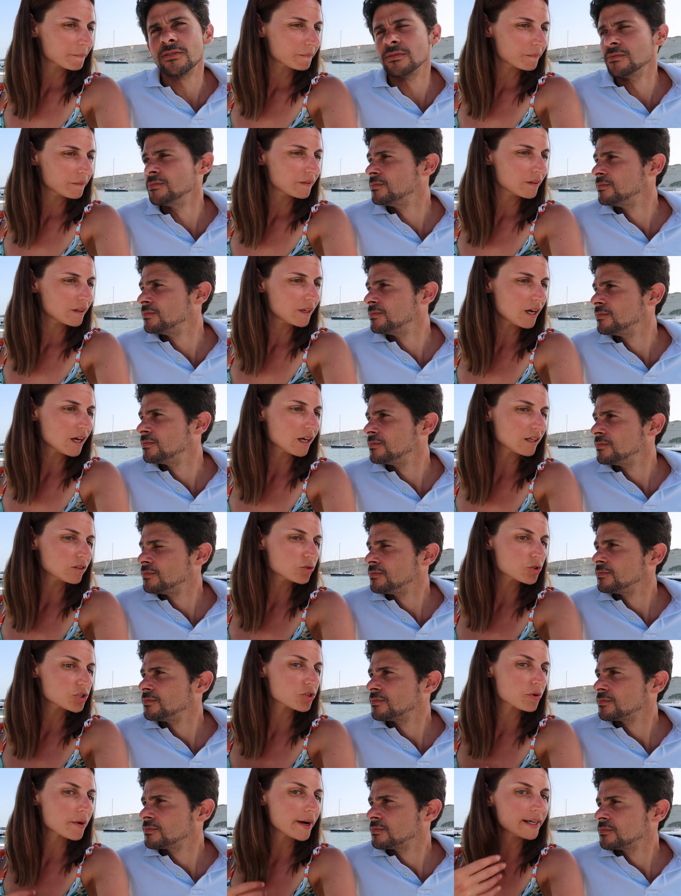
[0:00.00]
Speaker 1: so yeah. And
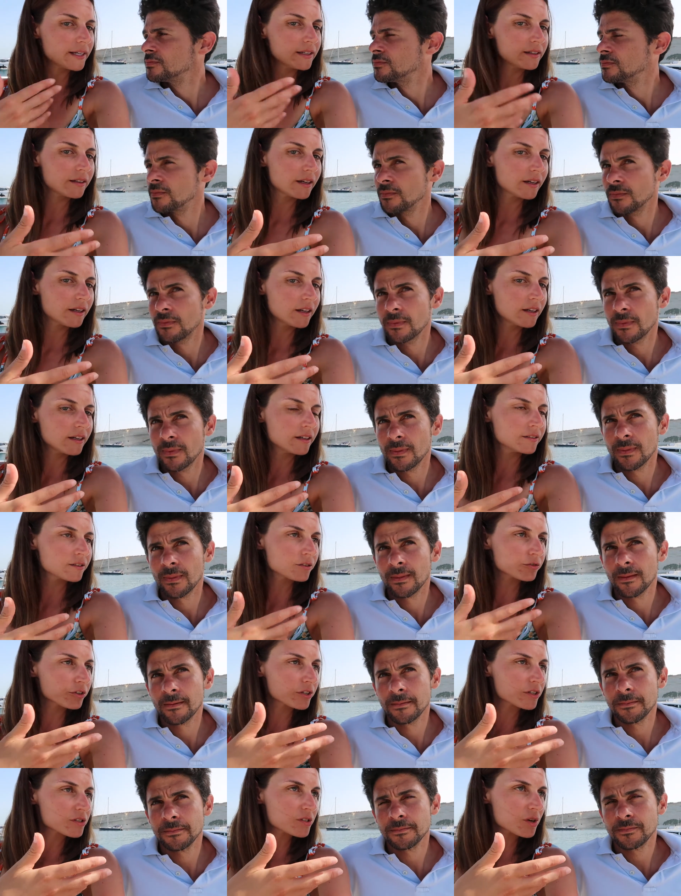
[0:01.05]
also I learned,
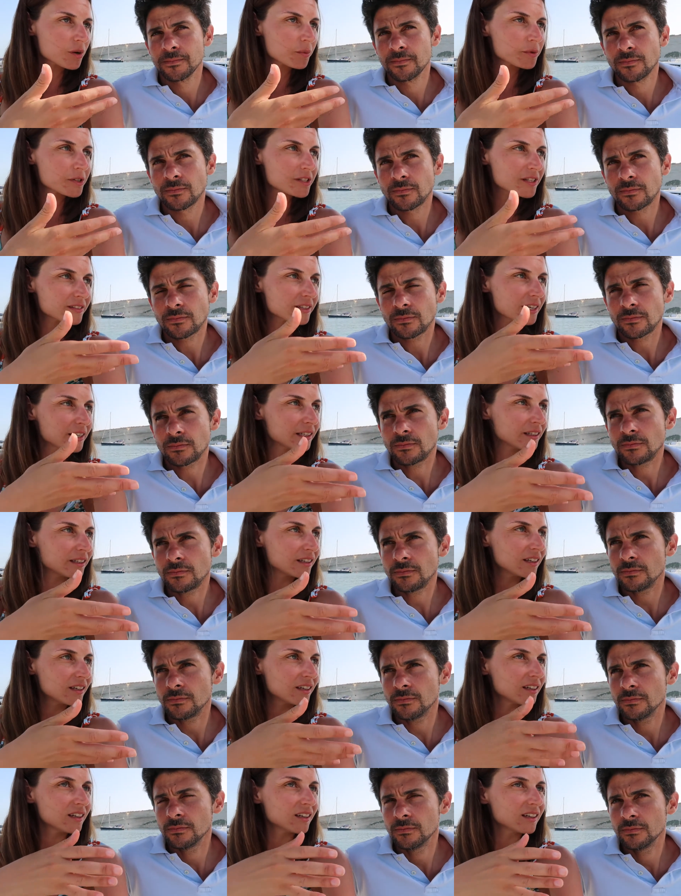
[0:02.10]
for example, that I
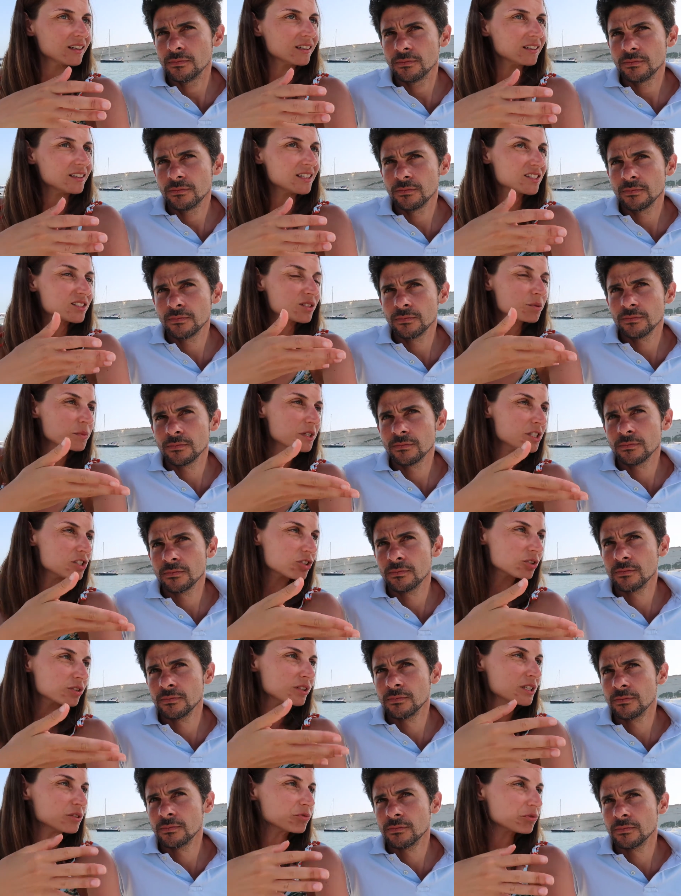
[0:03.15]
need to meet
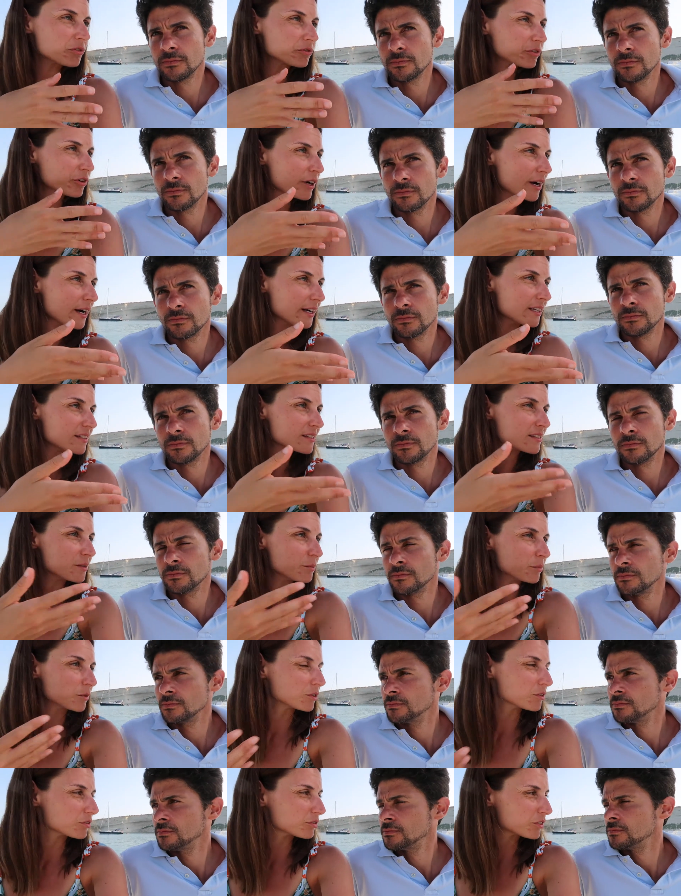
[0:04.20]
your need for variety
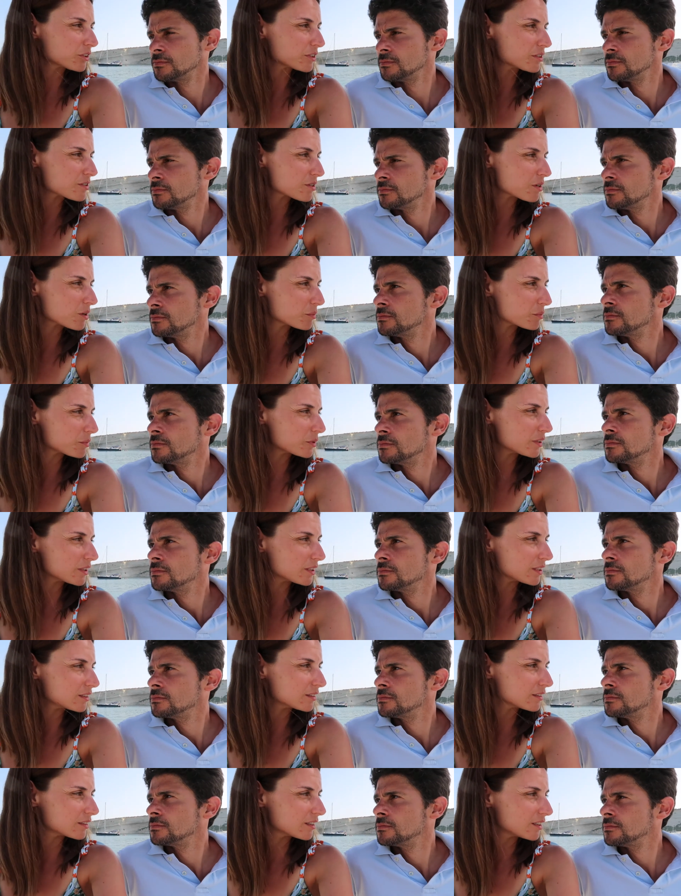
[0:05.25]
more, for example,
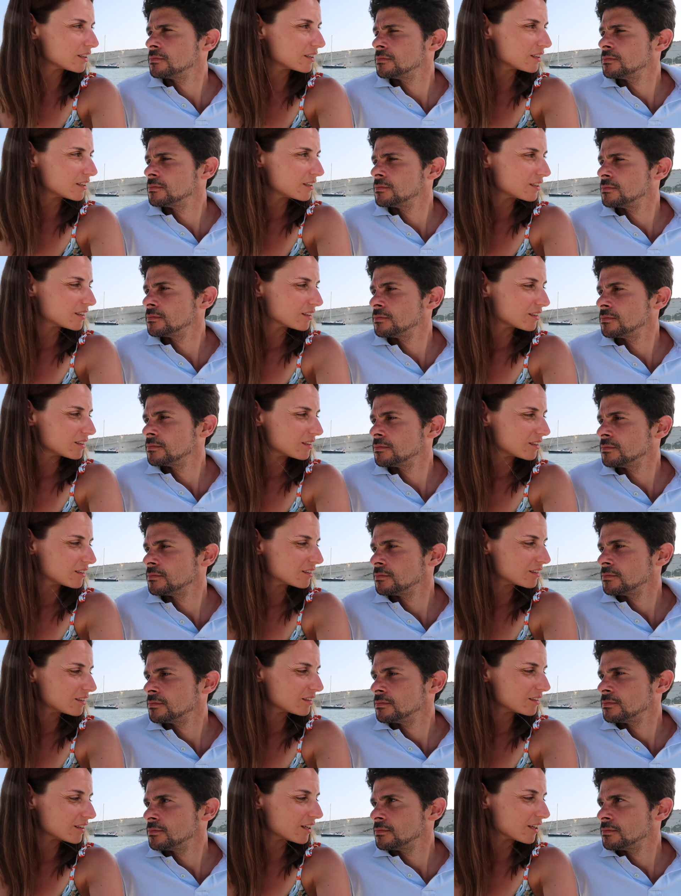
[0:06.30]
and
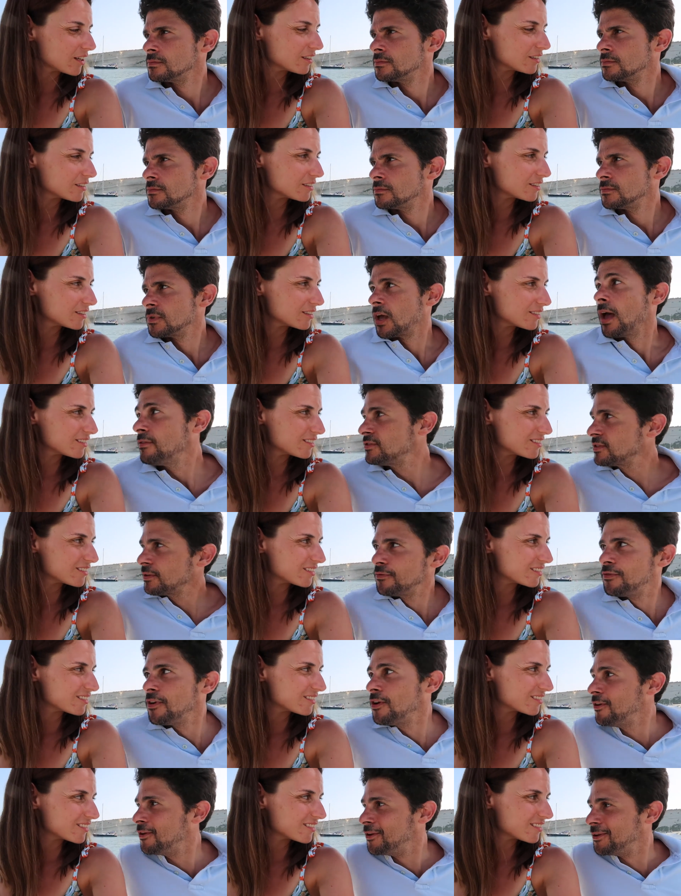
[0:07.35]
yeah to have some
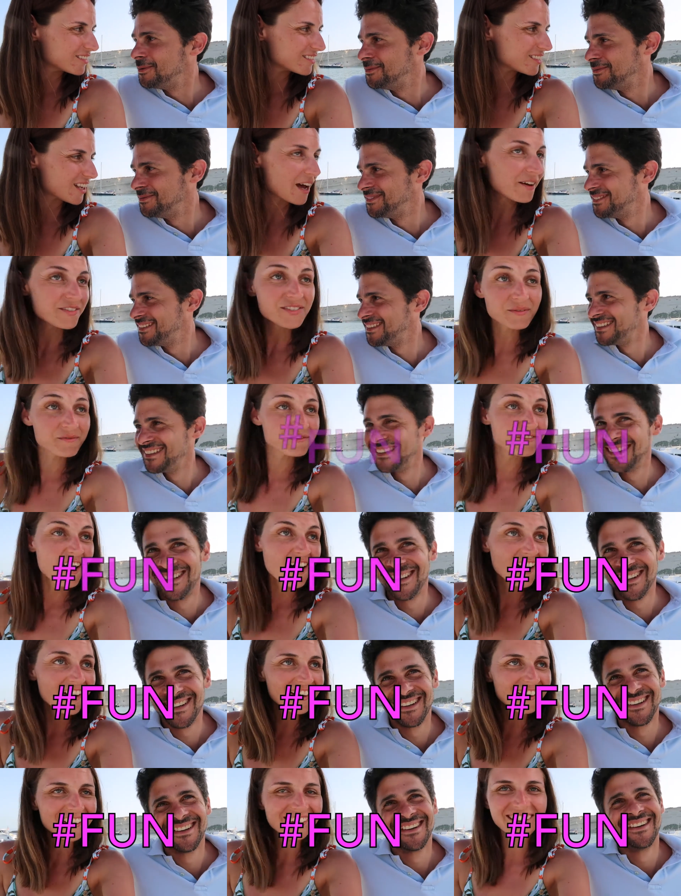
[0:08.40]
fun to have some
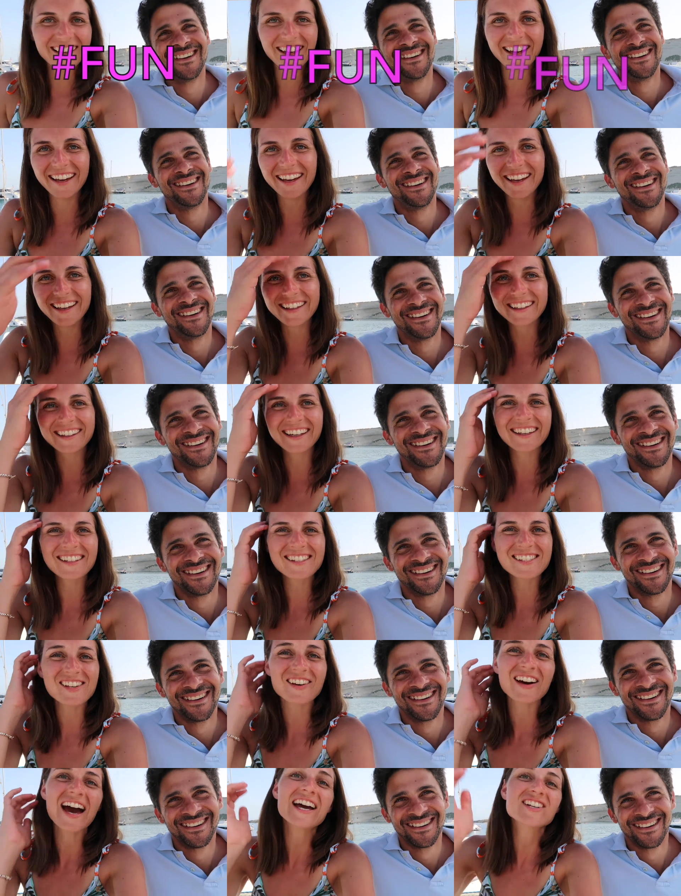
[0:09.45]
fun
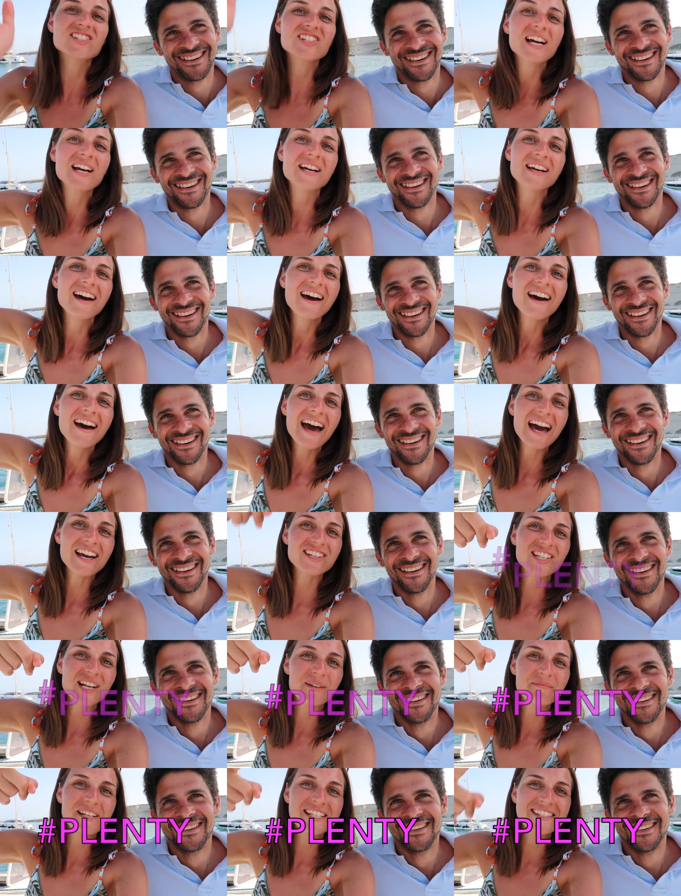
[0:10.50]
so hashtag
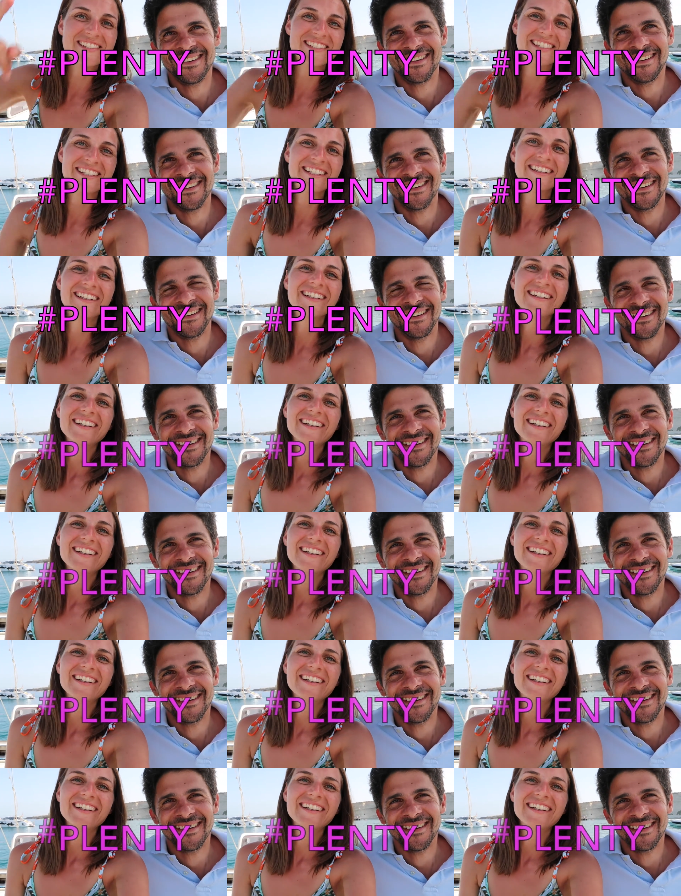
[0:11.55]
hashtag plenty.